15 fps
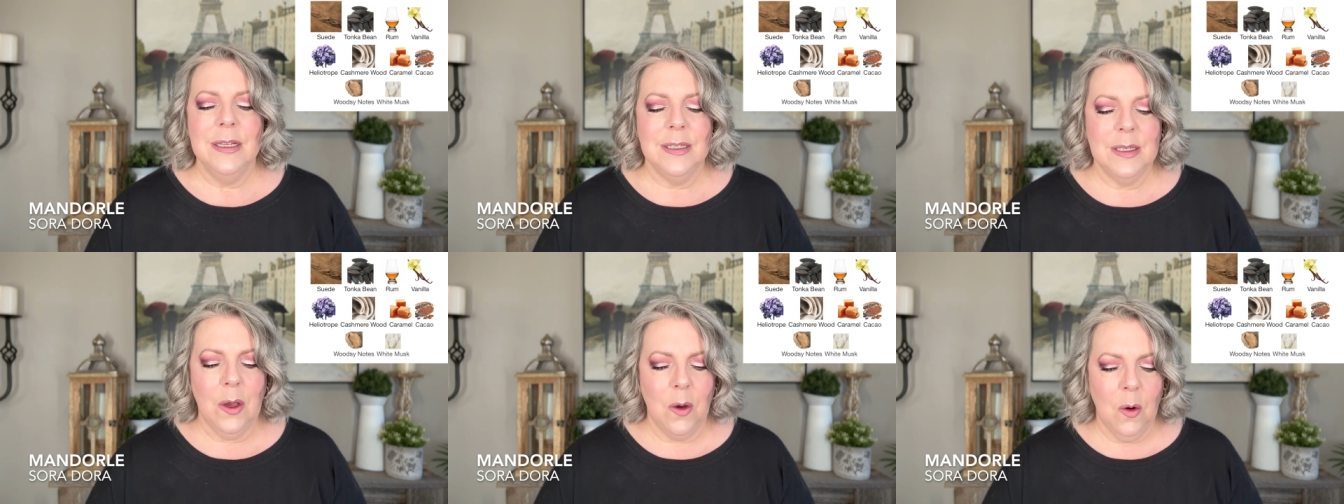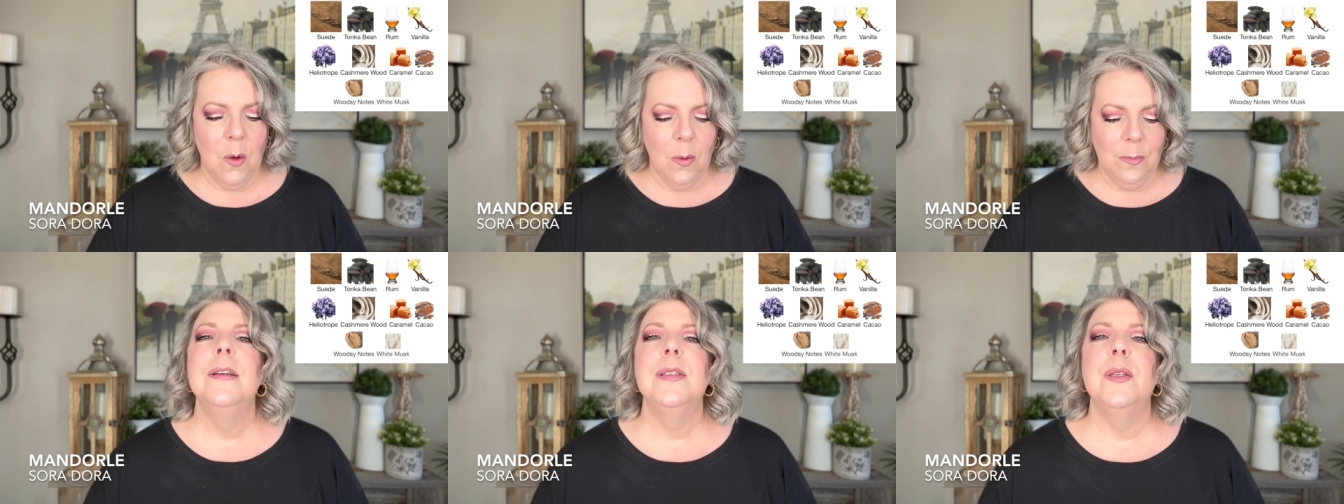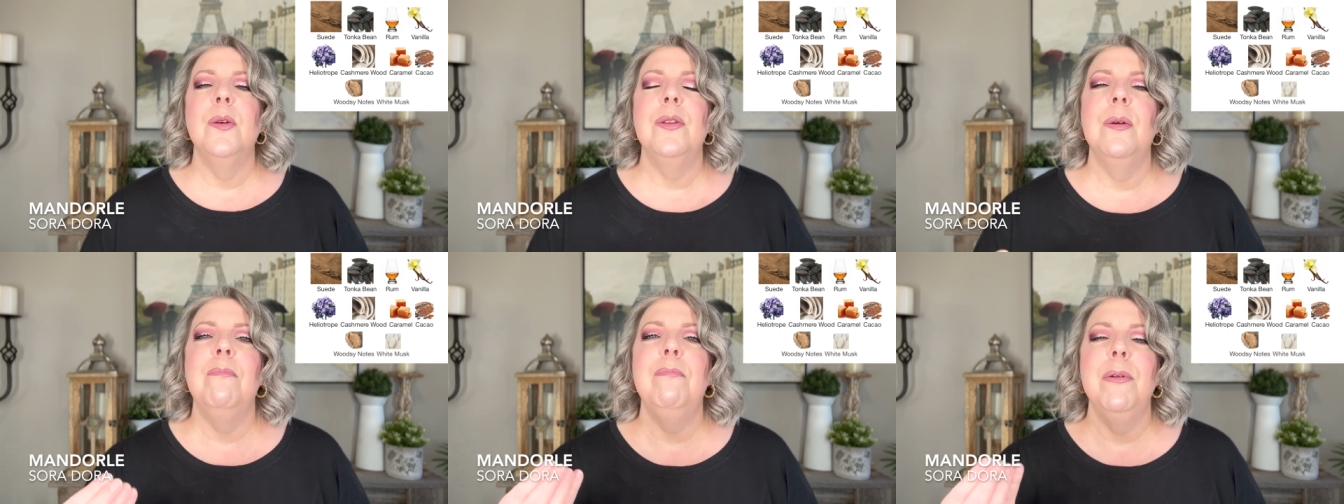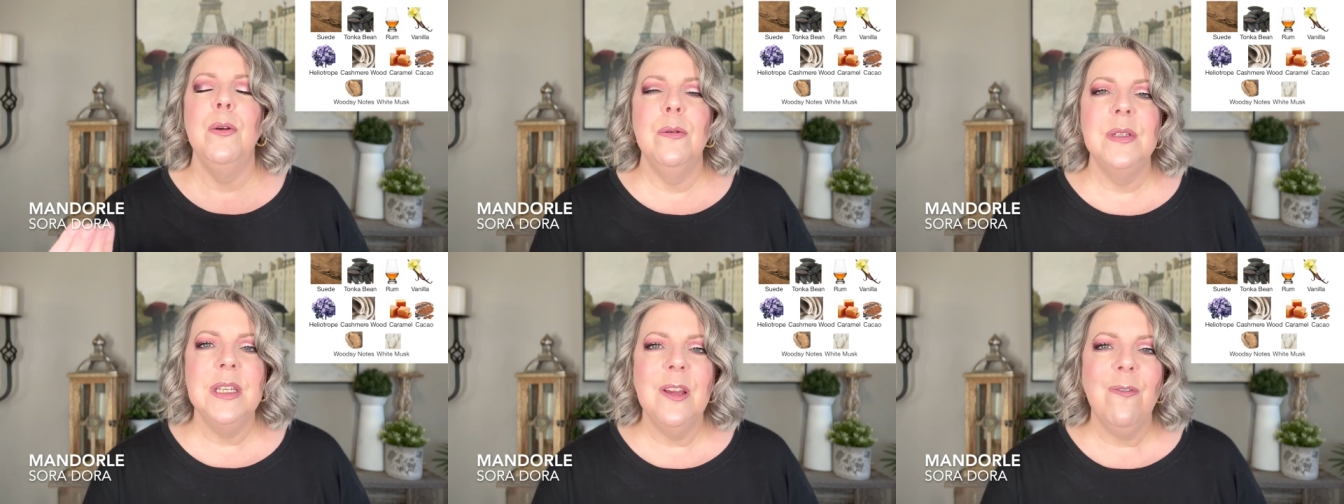So, so the
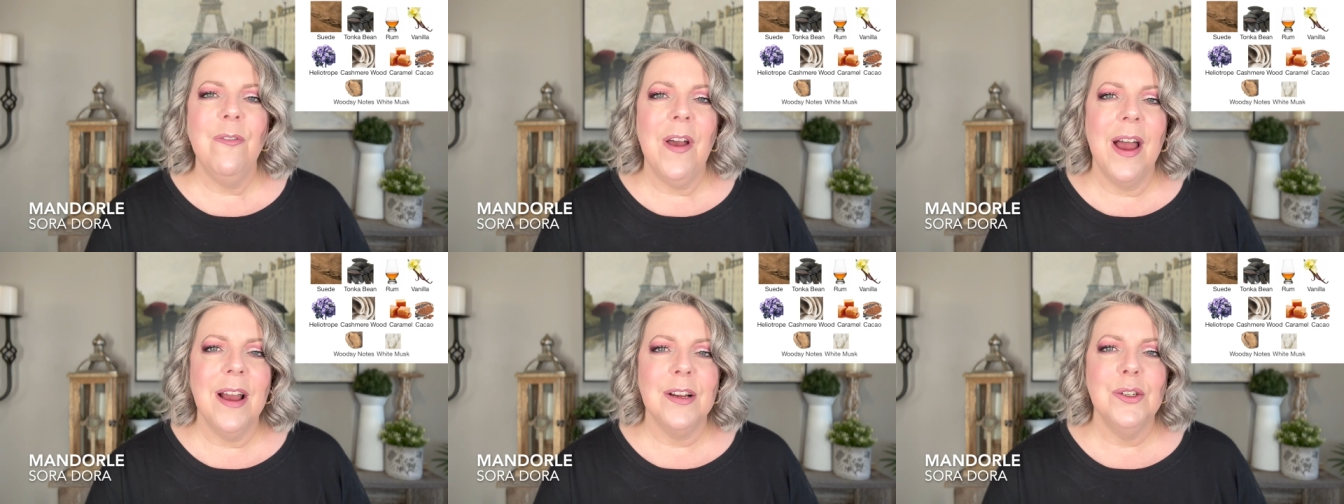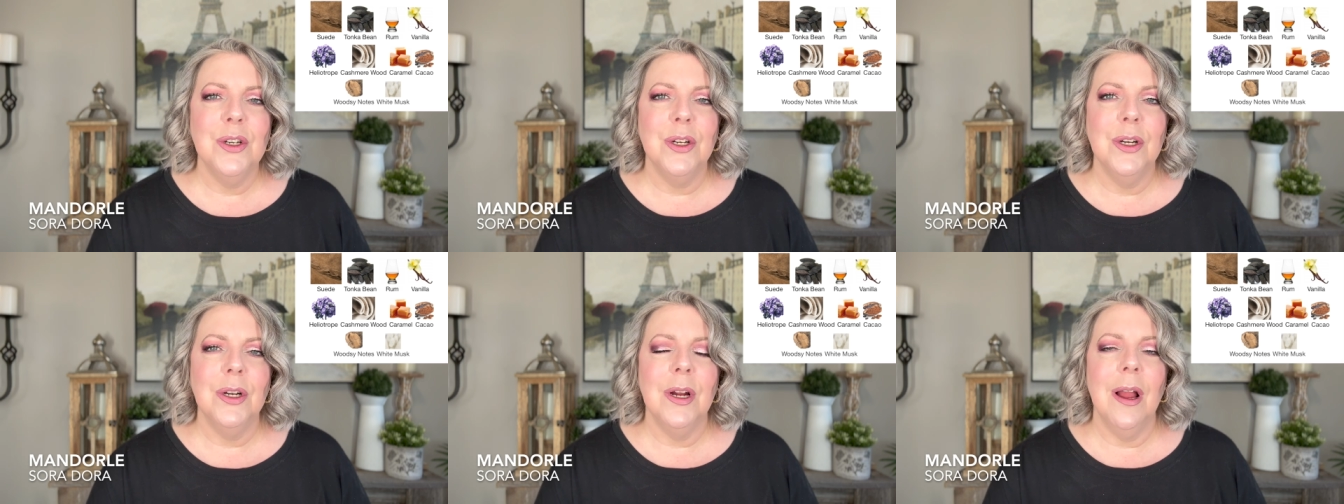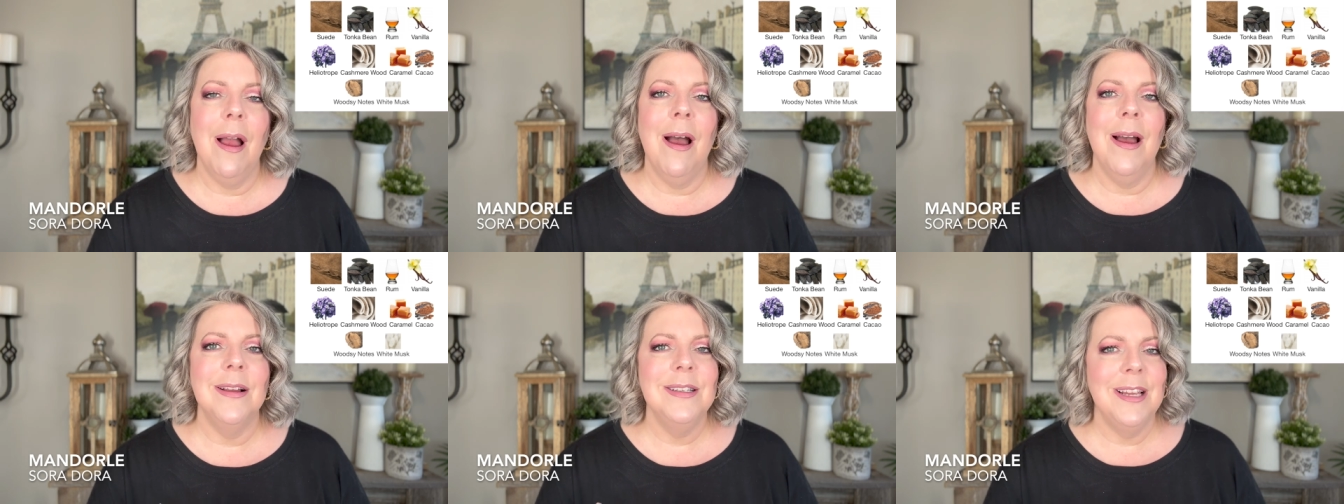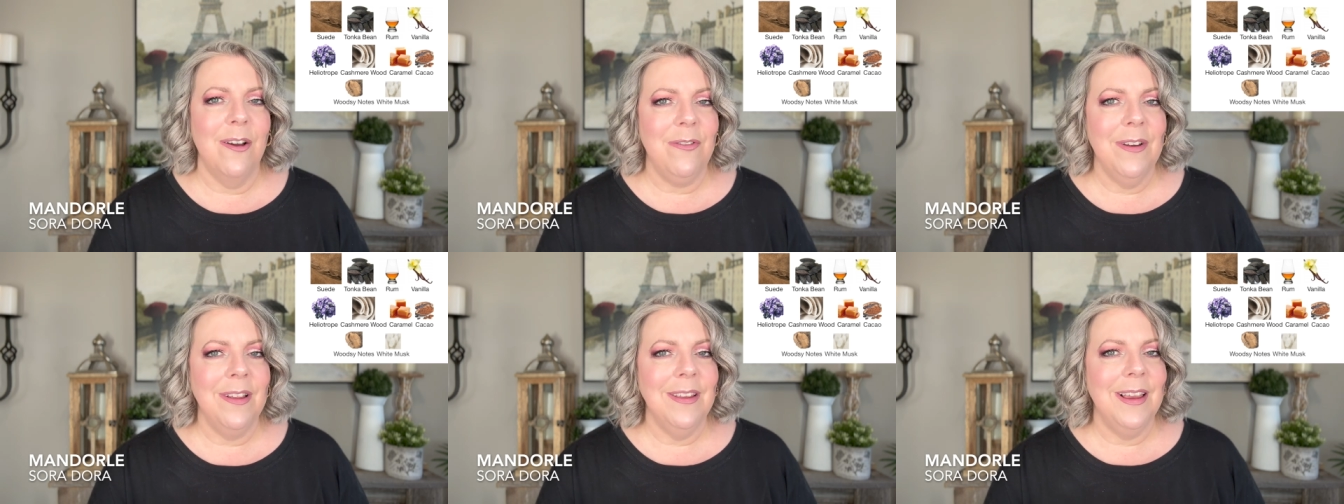boozy factor uh,
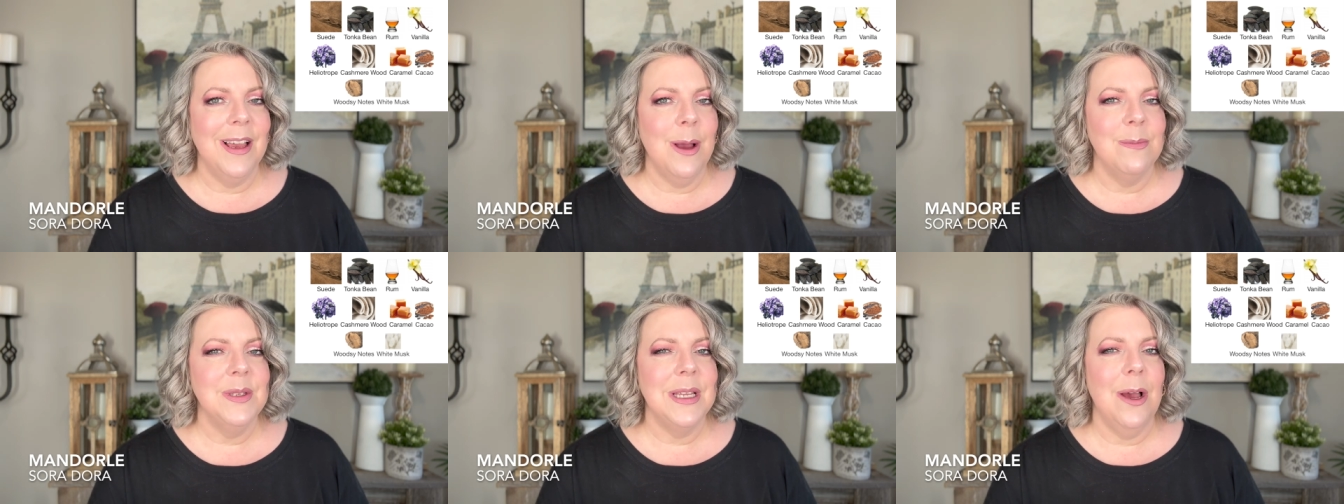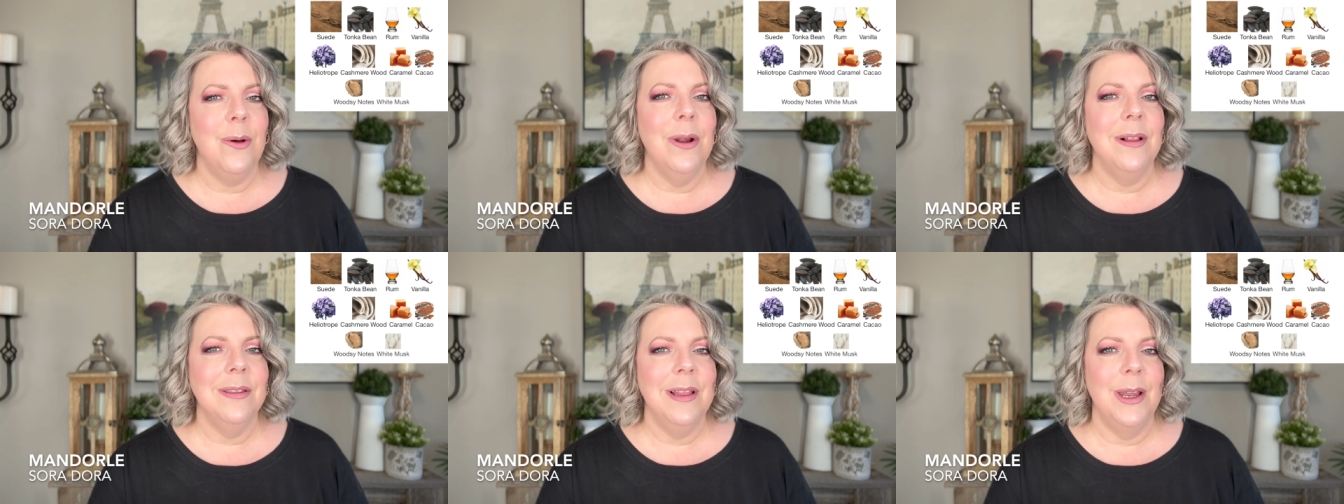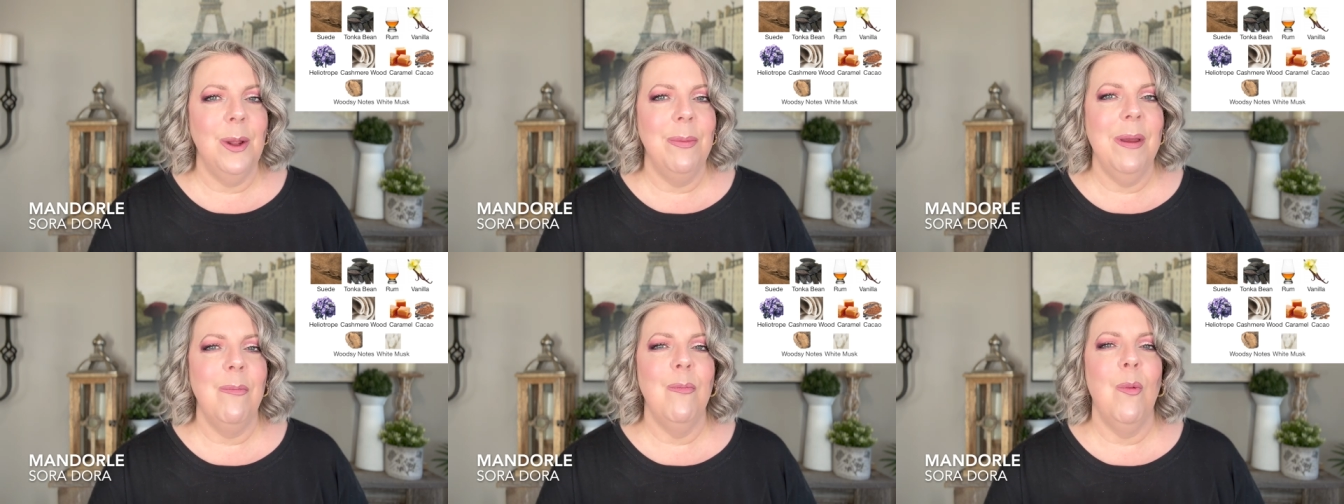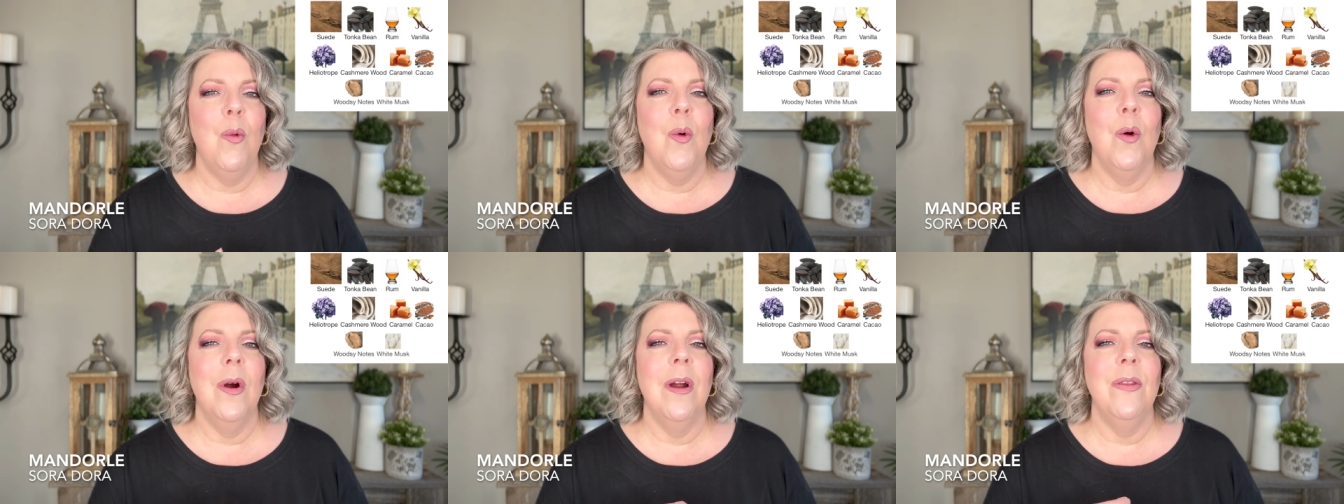definitely comes out a little bit
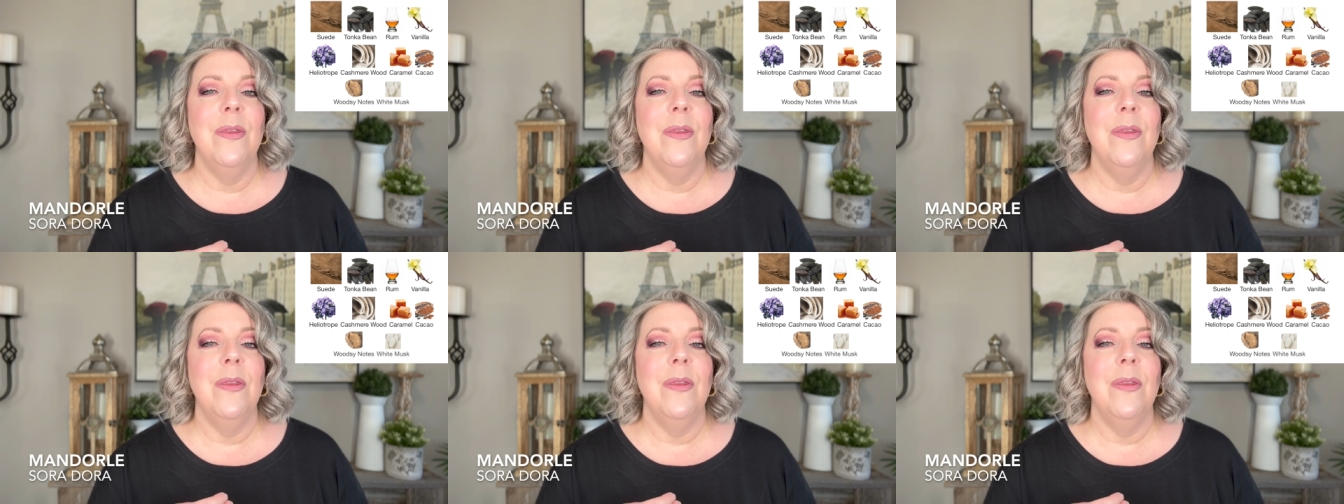more.